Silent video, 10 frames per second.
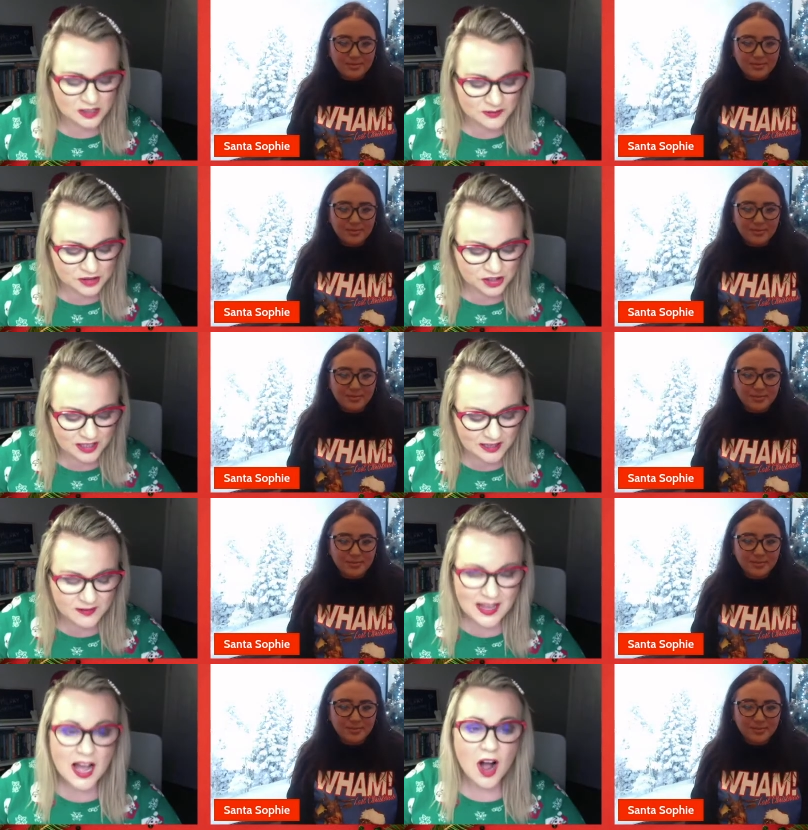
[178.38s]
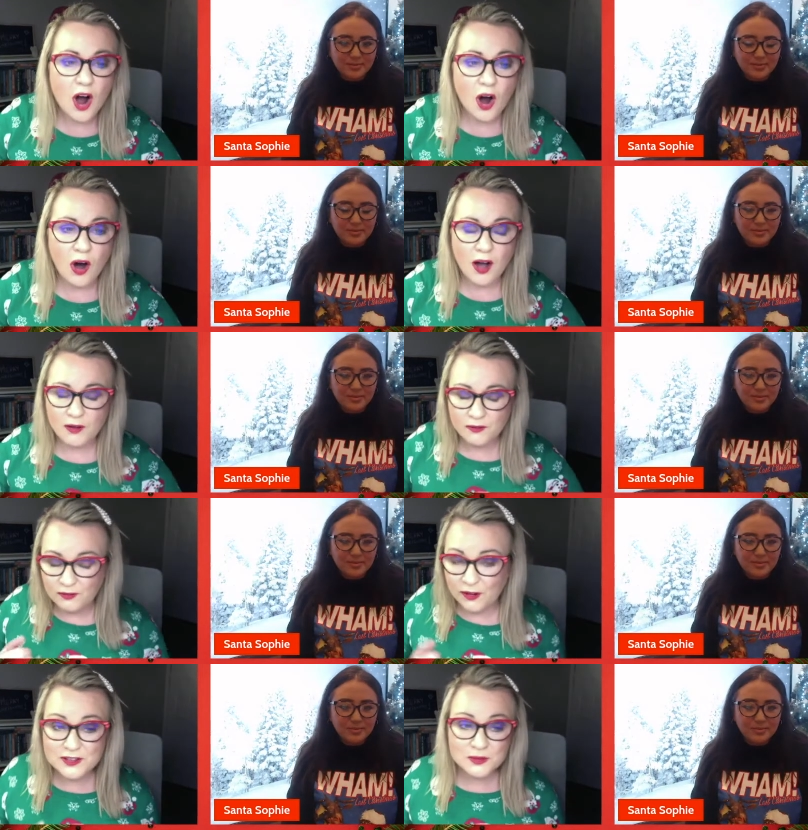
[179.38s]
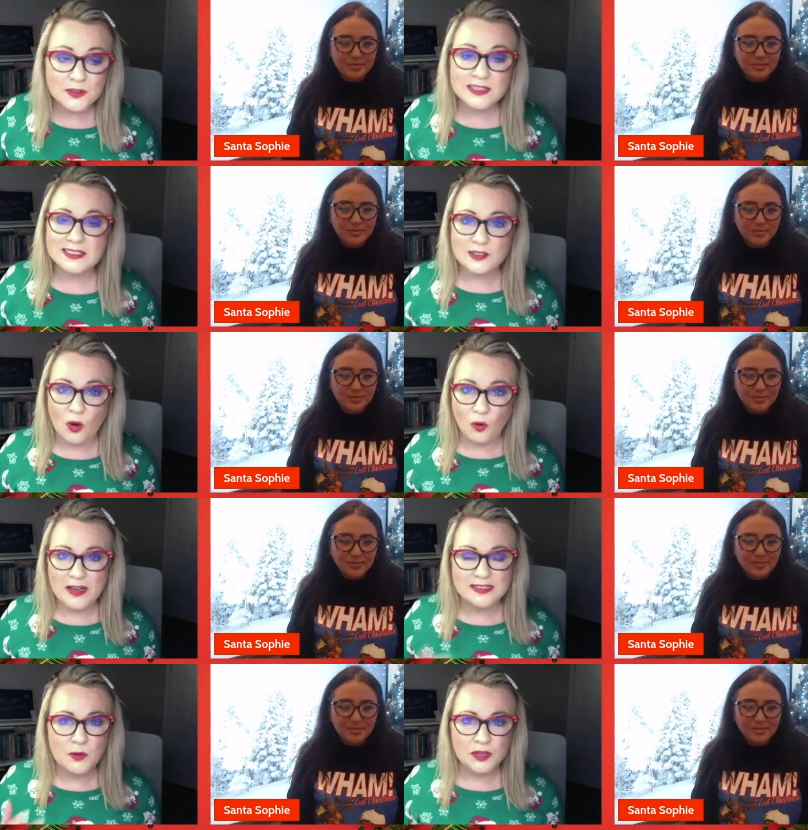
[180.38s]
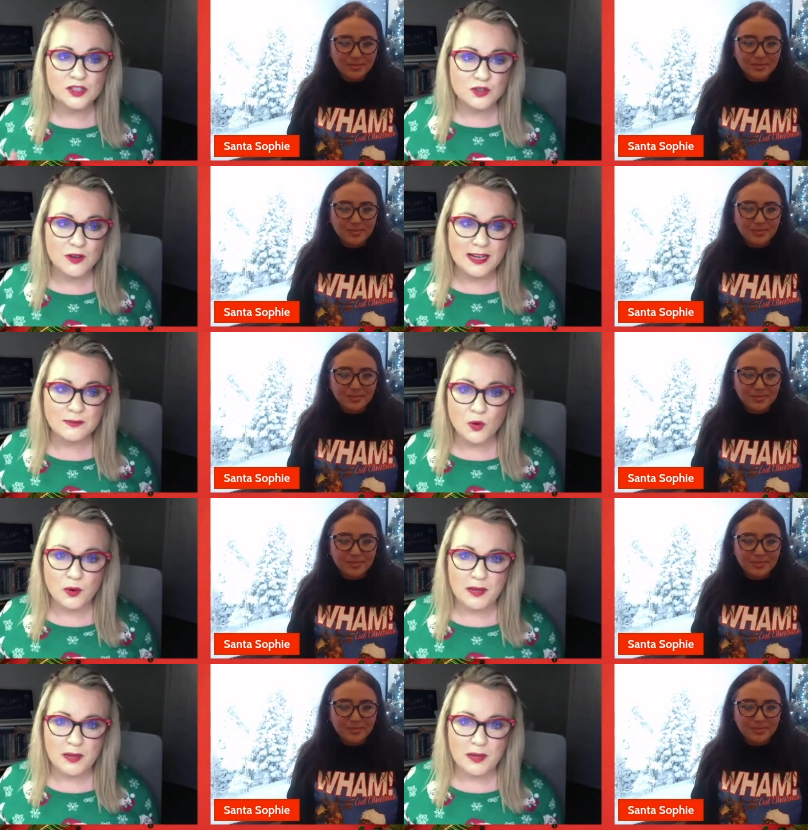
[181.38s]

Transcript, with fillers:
Speaker 1: to achieve. First one is always I want to train more